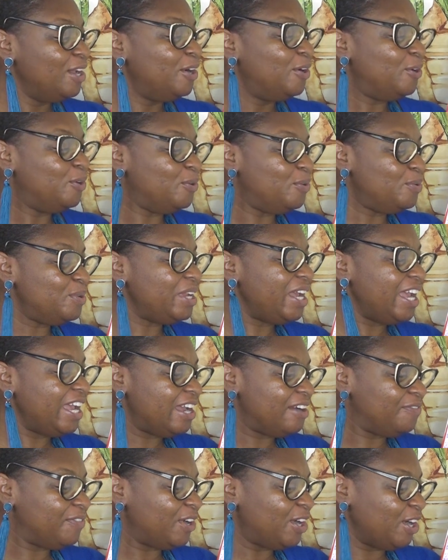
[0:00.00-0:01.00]
Who'd
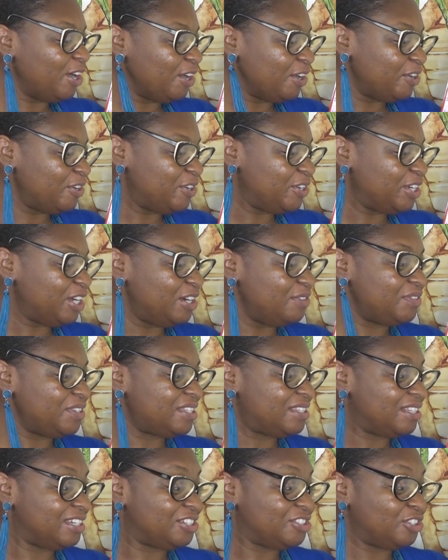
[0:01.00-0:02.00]
ever heard of
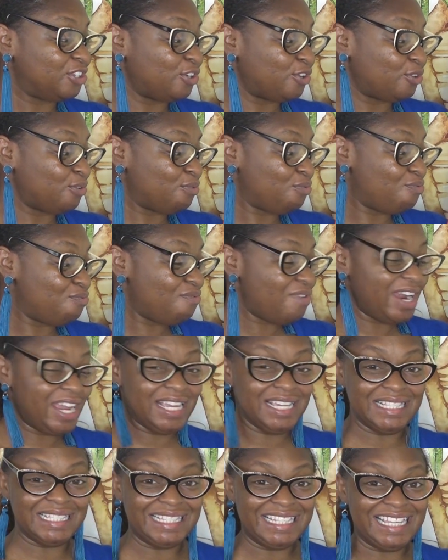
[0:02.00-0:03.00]
such a
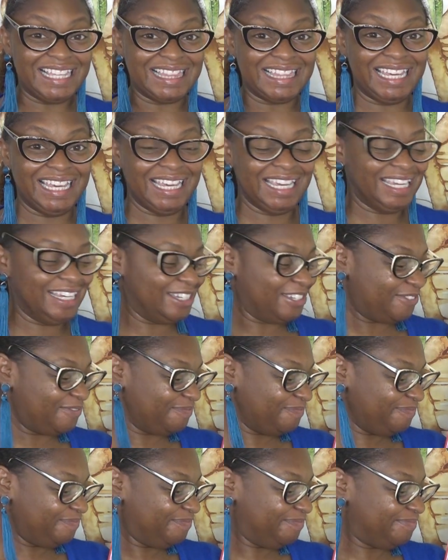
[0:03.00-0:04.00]
crazy
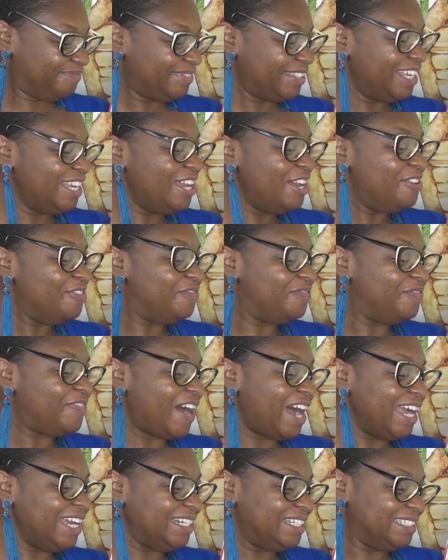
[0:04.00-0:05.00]
thing?
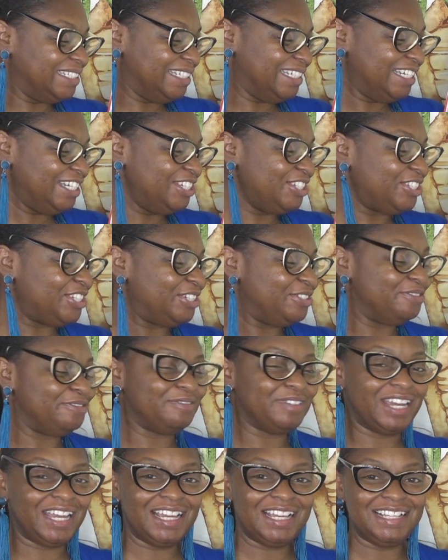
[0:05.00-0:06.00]
Finally, she
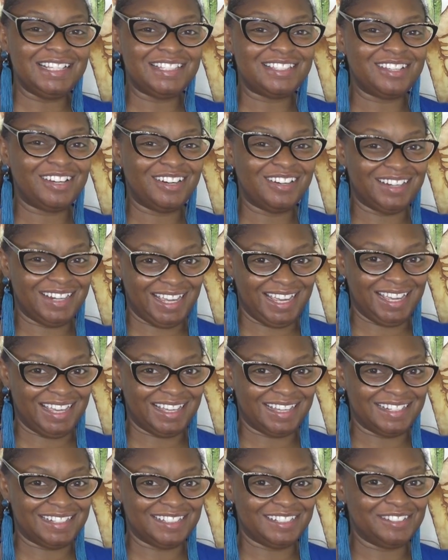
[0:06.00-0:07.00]
raised her
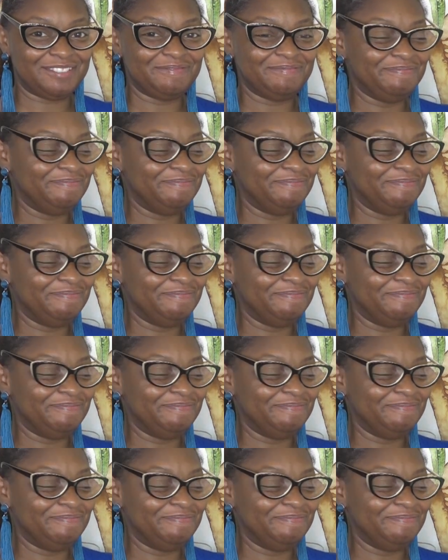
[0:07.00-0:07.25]
hand.